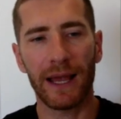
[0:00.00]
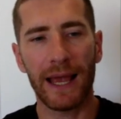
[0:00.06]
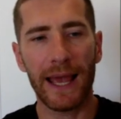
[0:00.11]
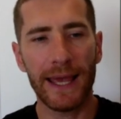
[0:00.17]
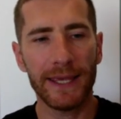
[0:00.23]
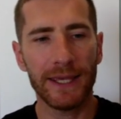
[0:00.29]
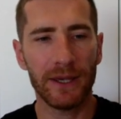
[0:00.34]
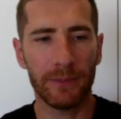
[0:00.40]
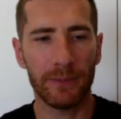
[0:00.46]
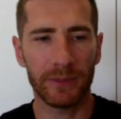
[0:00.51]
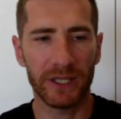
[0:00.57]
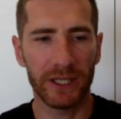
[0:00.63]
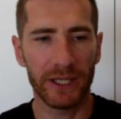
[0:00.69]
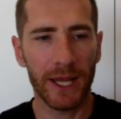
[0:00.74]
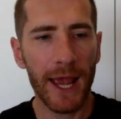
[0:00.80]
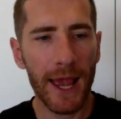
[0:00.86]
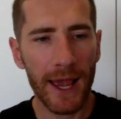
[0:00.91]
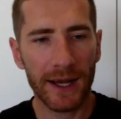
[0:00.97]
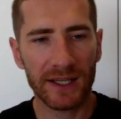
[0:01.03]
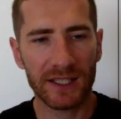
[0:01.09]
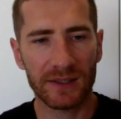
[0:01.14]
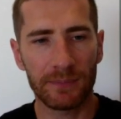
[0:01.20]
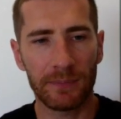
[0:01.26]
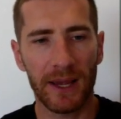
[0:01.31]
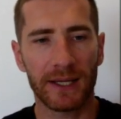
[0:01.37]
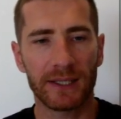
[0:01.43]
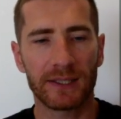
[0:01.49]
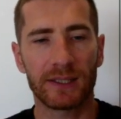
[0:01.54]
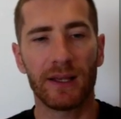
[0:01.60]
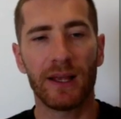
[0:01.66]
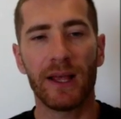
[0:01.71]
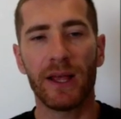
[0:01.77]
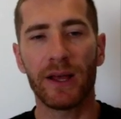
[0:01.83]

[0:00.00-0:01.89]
AMD expects